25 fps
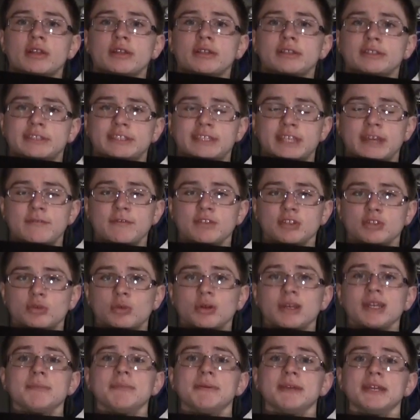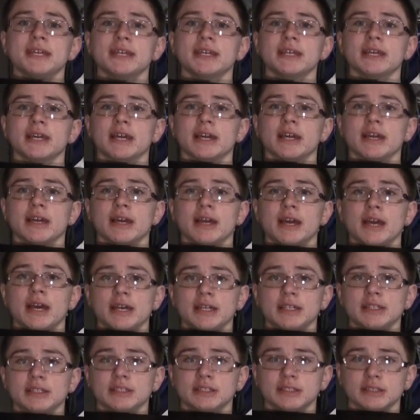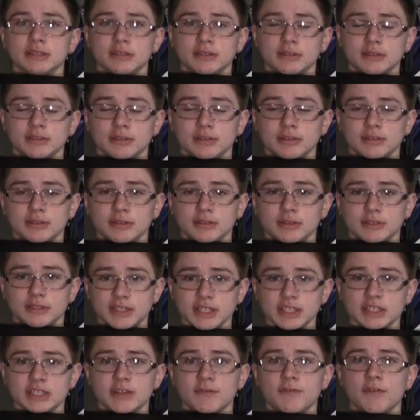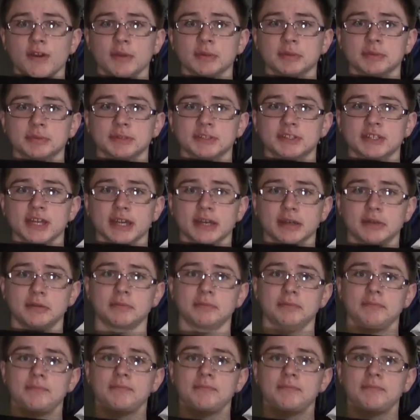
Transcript: 720p at 60 frames per second.